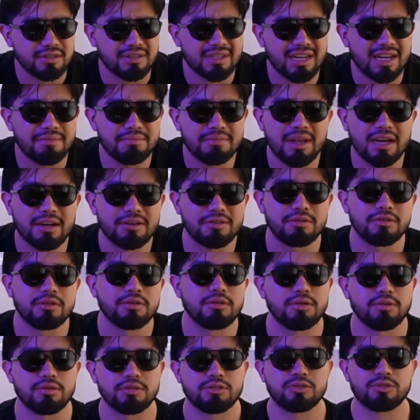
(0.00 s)
Now, I'm not going to
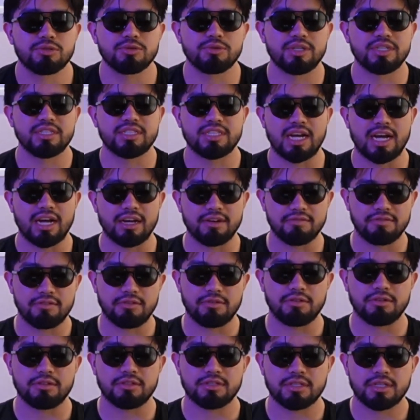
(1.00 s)
go in suit and tie, of
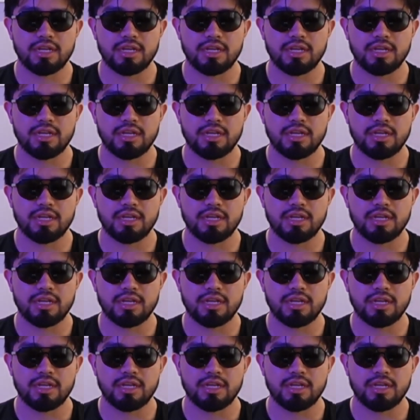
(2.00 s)
course.